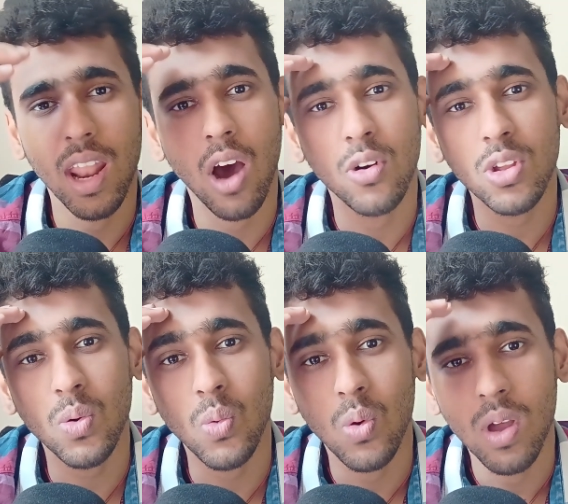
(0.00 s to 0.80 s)
And how do
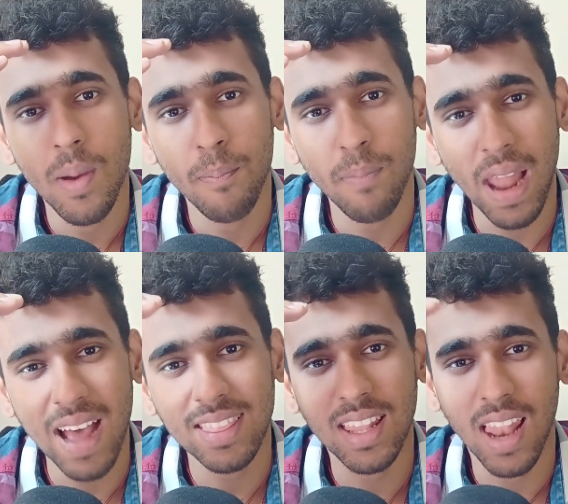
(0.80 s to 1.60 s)
you
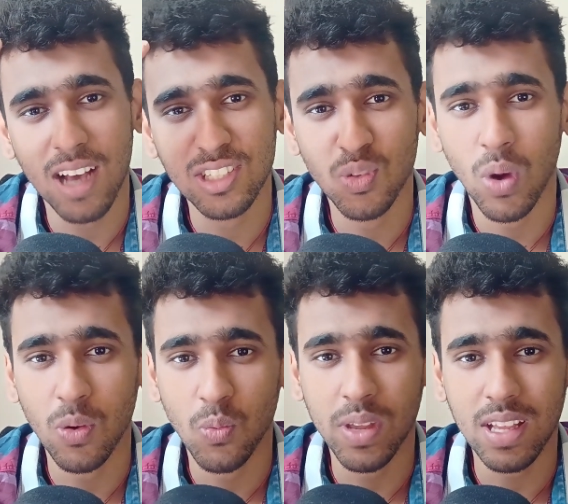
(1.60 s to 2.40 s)
plan the last
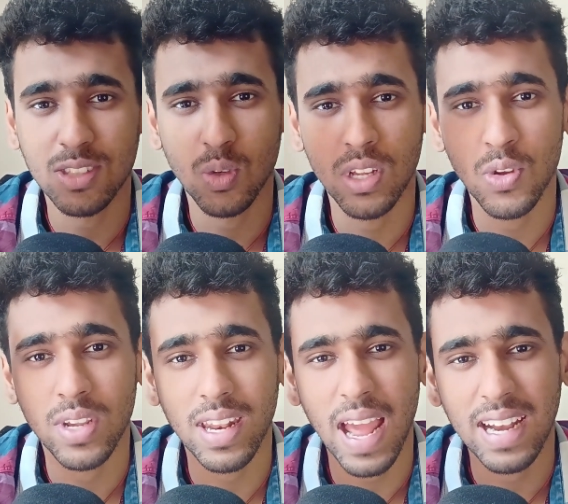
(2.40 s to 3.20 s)
1 week so that you
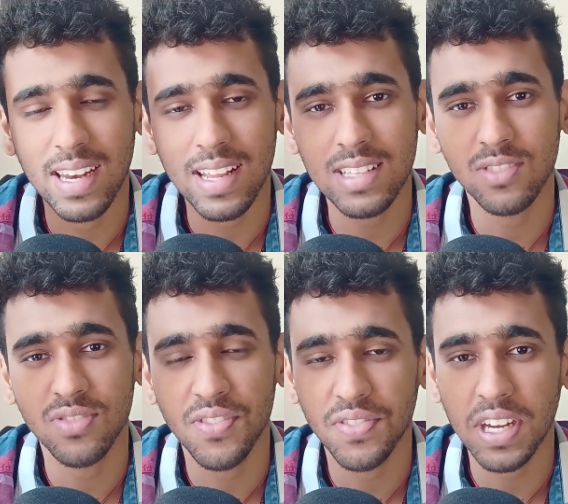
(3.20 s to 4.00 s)
get at least
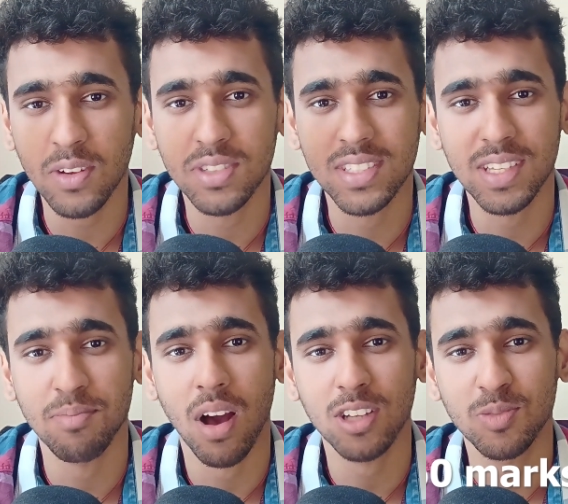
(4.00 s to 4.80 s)
50 to 60
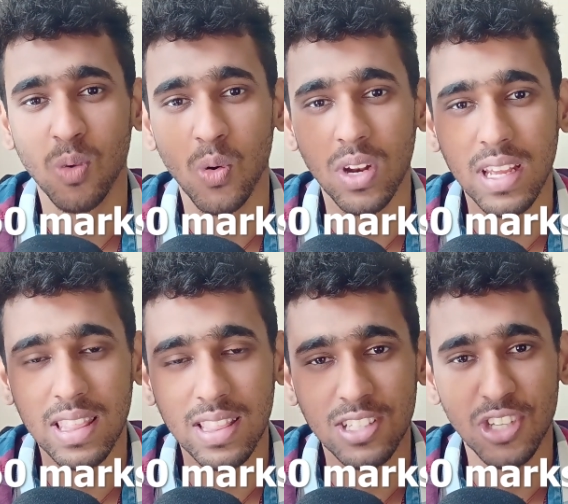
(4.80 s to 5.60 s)
marks more
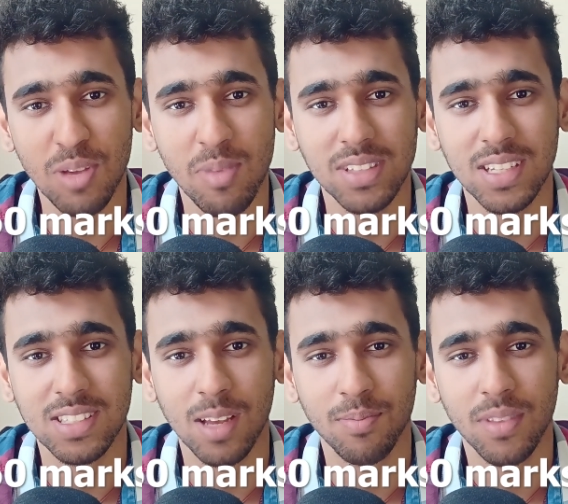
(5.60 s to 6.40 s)
in the JEE Mains
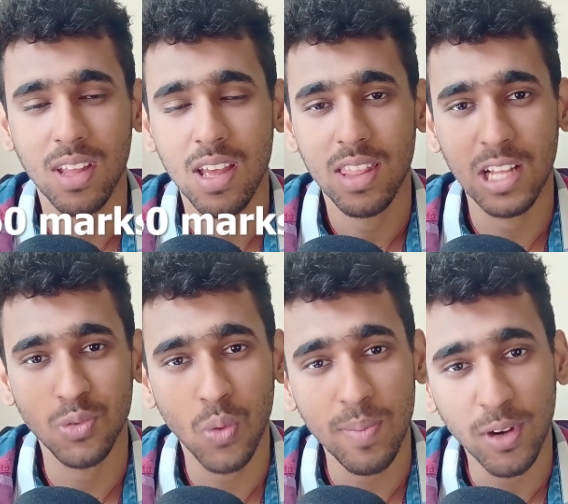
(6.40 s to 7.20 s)
exam?
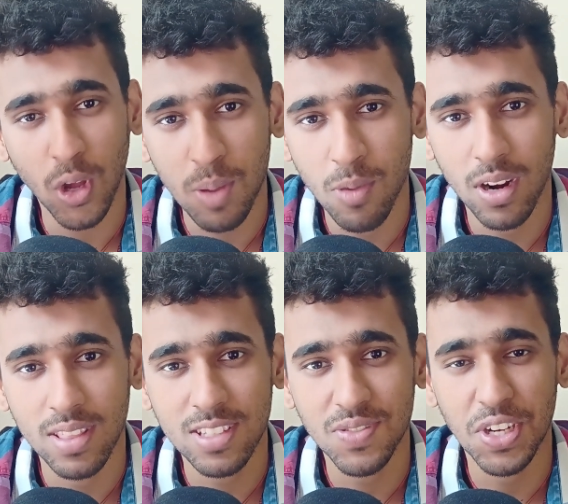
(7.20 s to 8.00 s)
That's what we'll be talking about
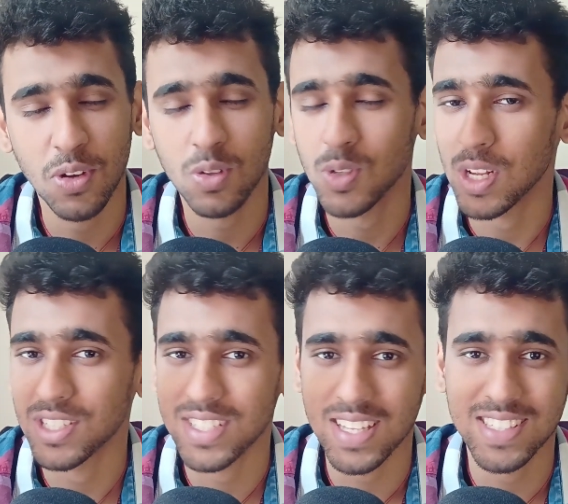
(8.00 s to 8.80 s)
in this video, so
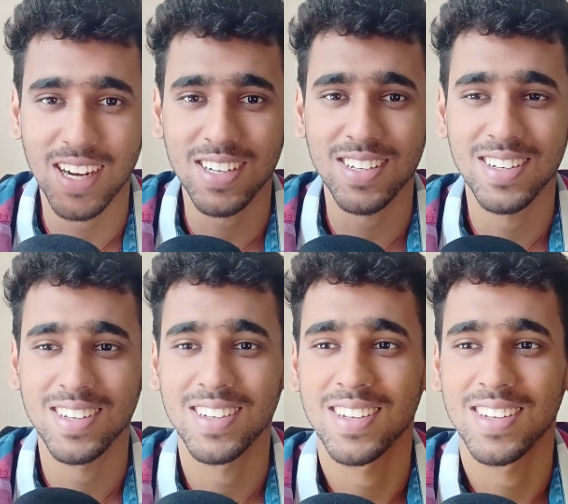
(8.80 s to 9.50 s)
let's just get started.